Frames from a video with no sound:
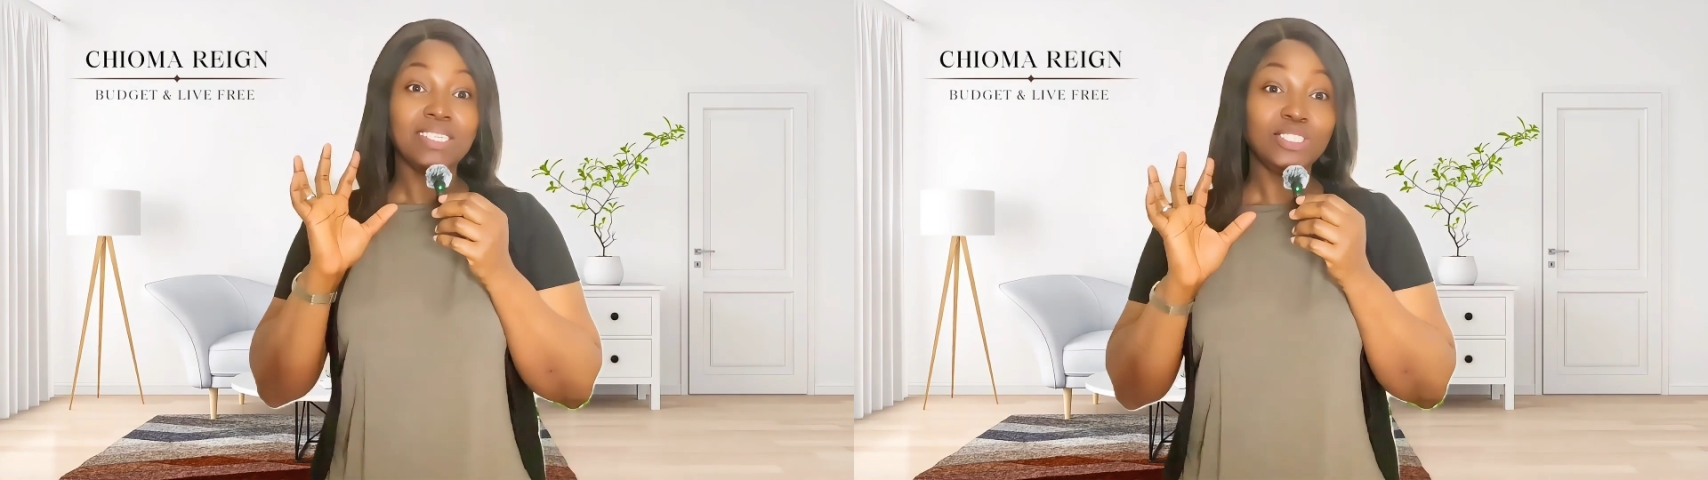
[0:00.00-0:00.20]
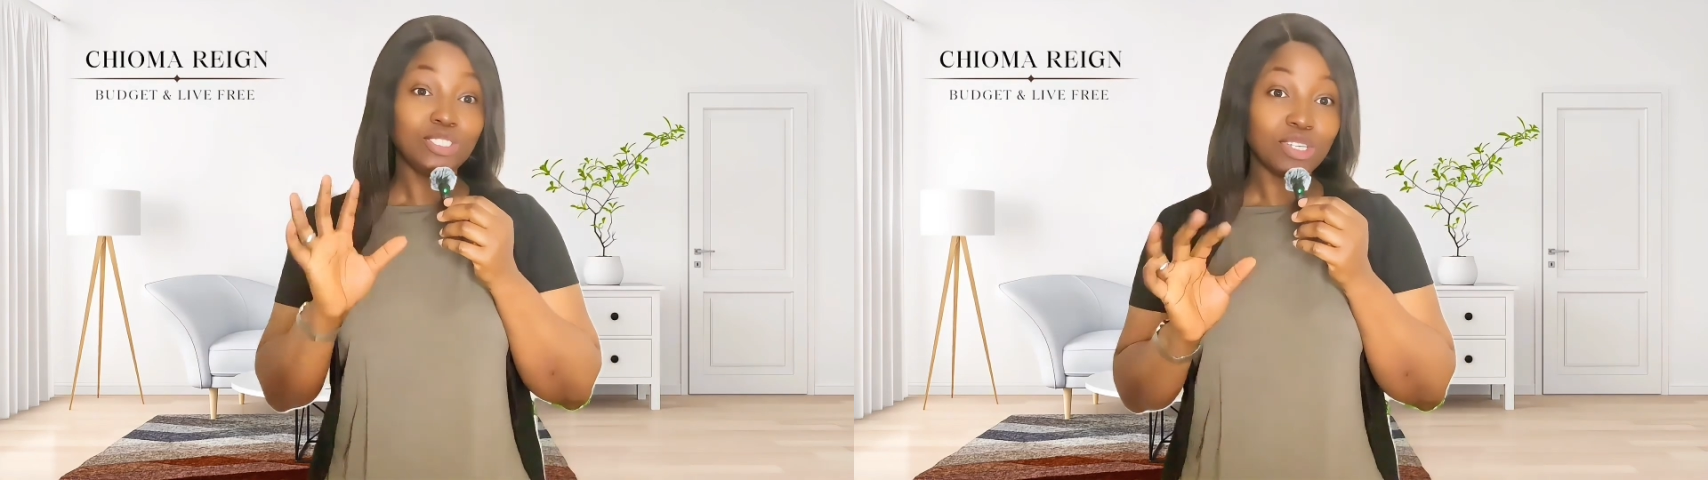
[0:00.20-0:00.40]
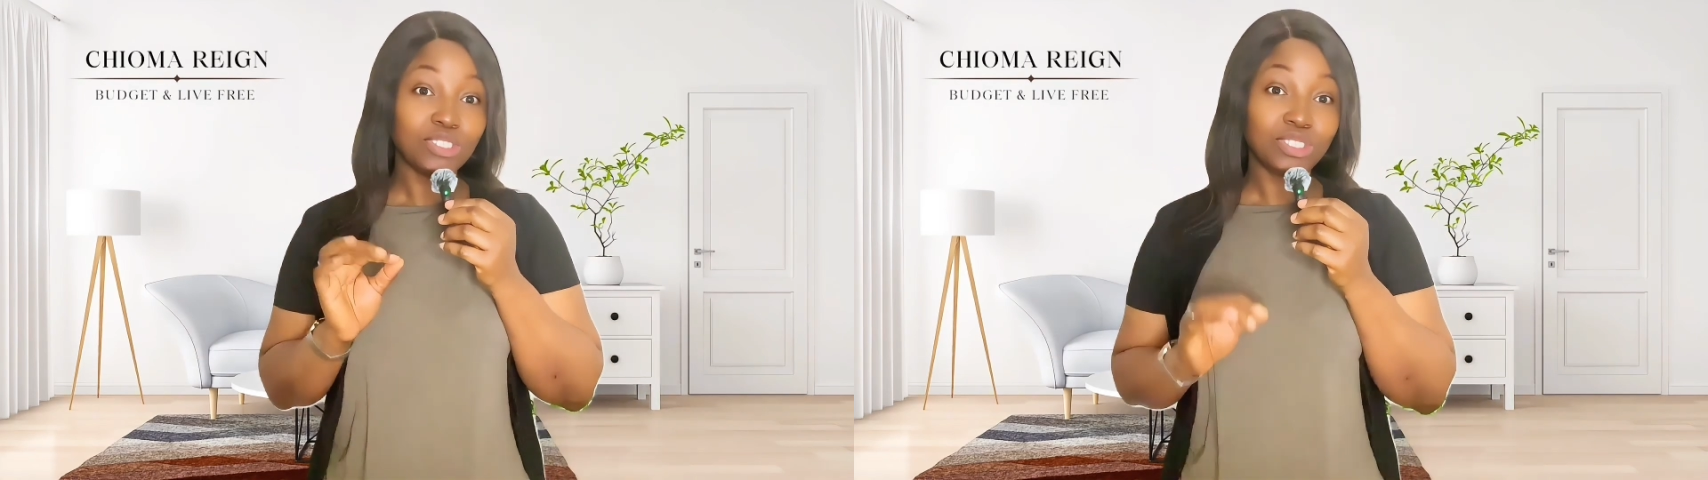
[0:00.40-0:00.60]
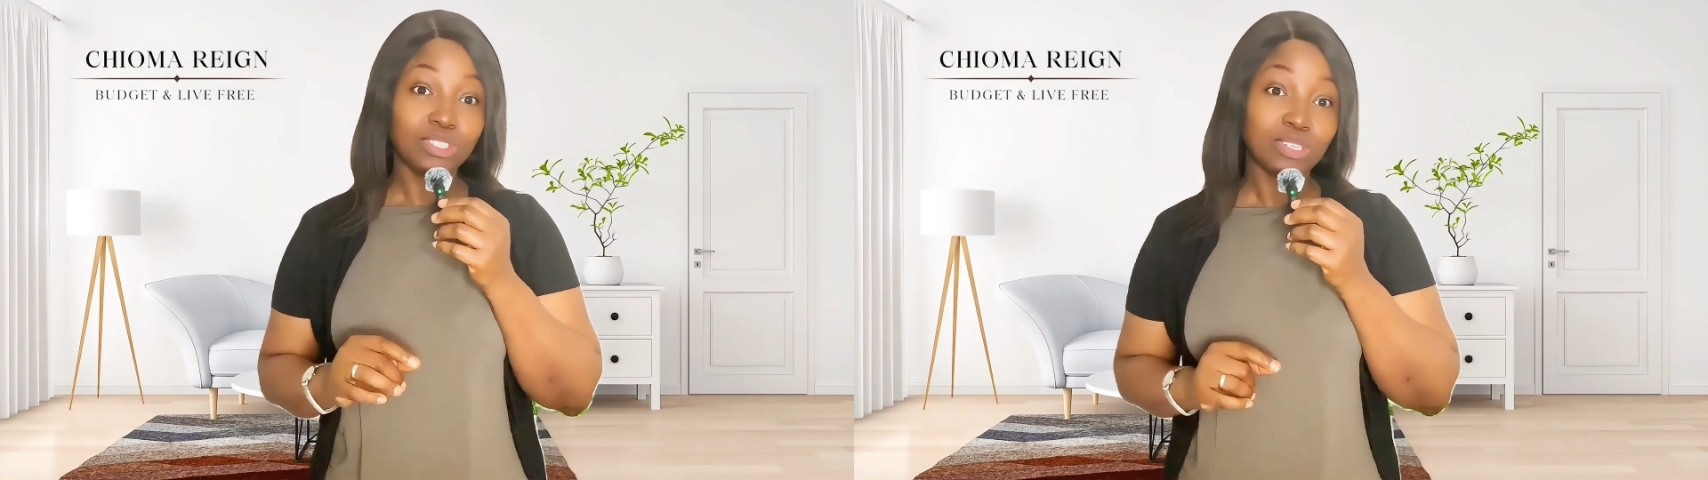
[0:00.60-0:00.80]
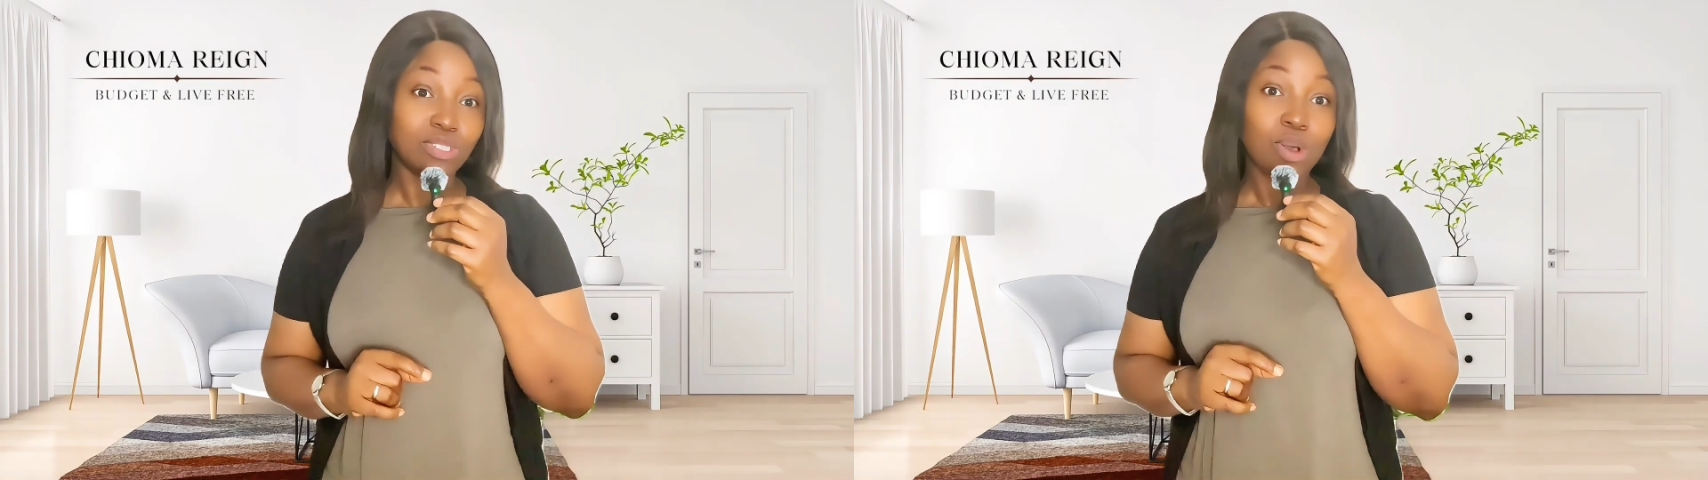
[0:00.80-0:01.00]
just
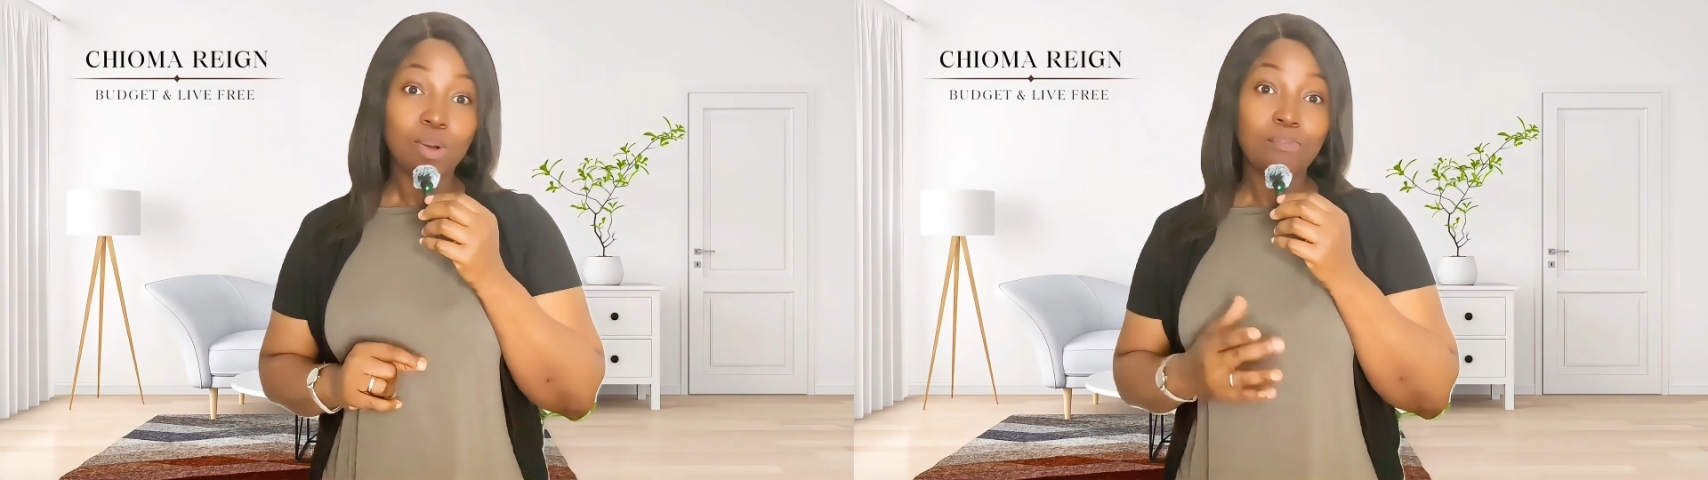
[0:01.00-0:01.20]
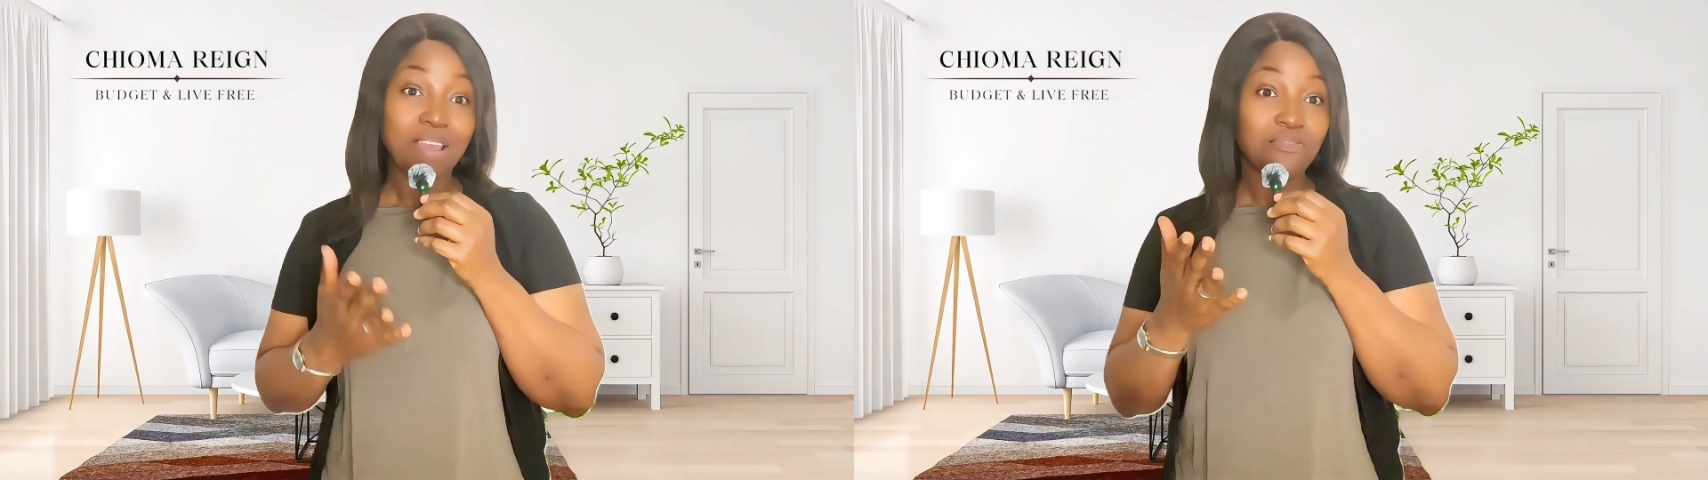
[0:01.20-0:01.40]
shot up by